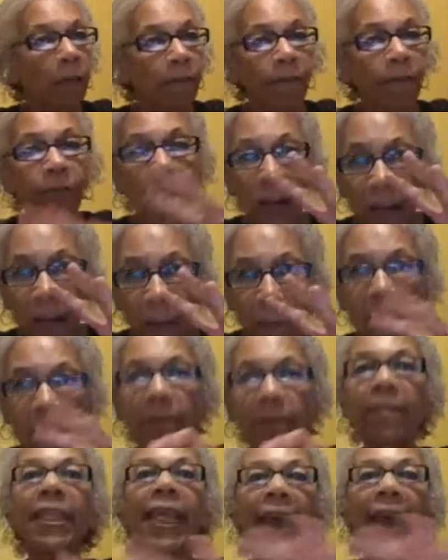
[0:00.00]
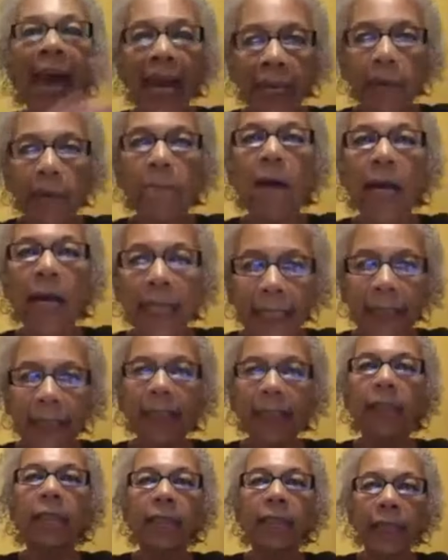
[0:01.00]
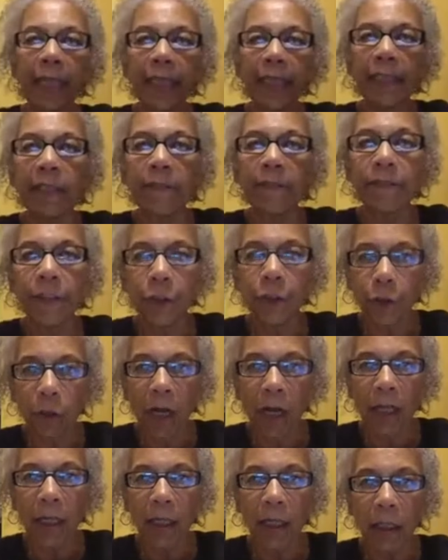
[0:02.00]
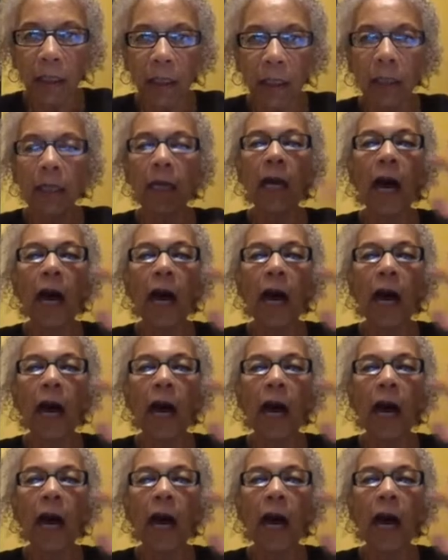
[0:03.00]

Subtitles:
from the atomized sites of struggle,